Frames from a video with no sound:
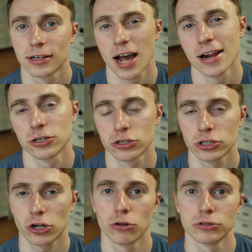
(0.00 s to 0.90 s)
Kind of
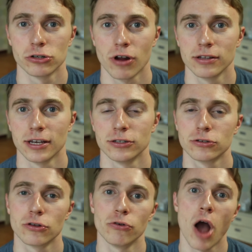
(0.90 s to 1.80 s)
closely
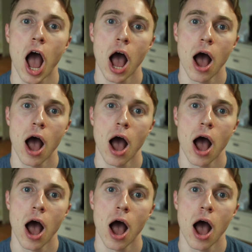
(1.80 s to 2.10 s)
translates to